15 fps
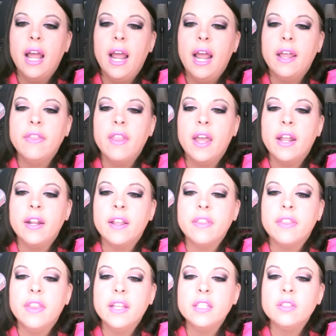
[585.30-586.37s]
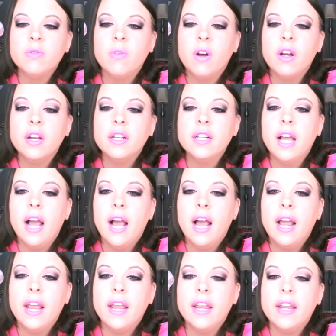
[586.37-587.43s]
And then this one
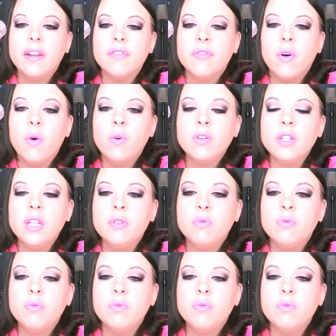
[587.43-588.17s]
I've only